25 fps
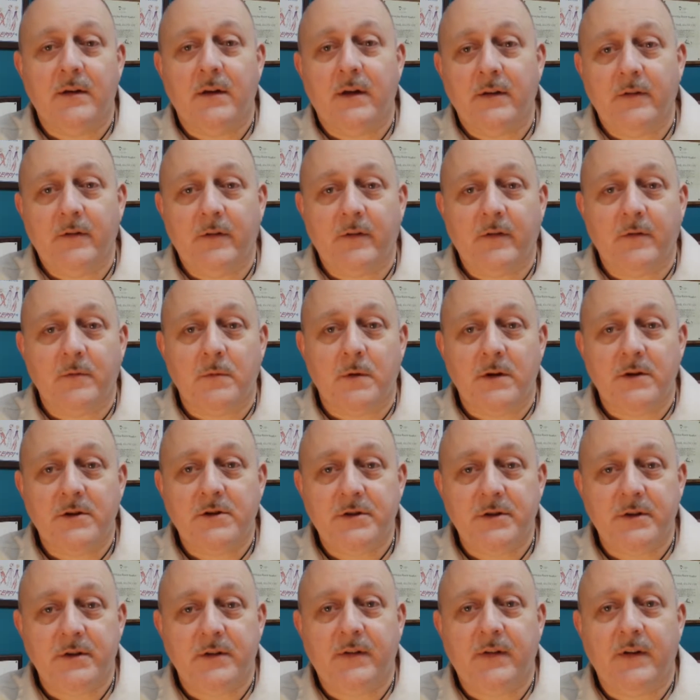I just want
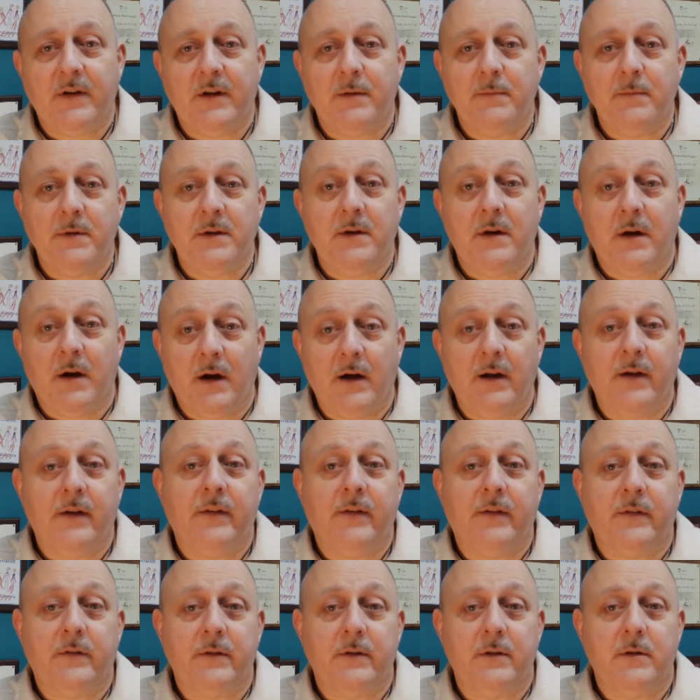you to tell me
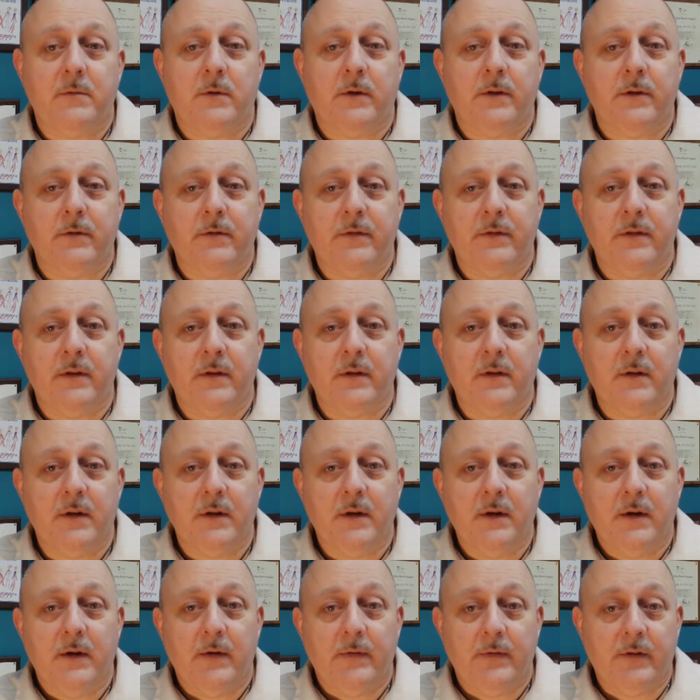honestly what you think
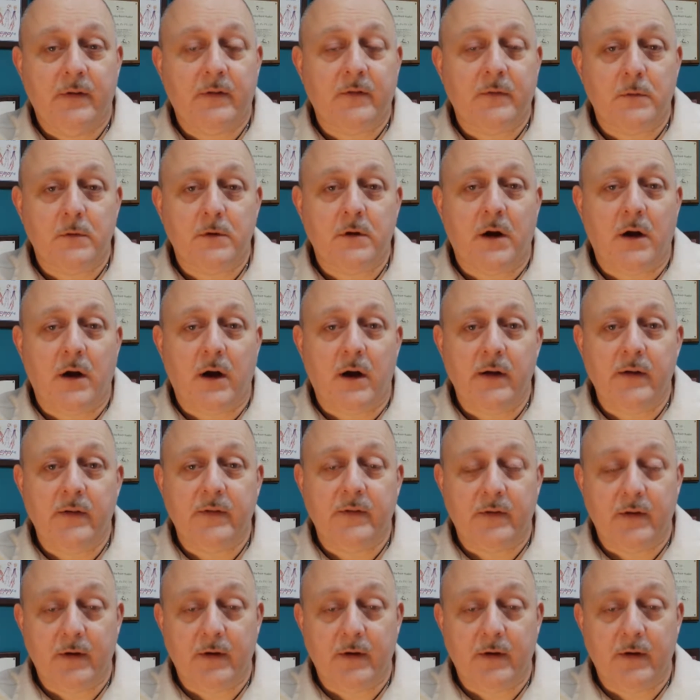this will cost.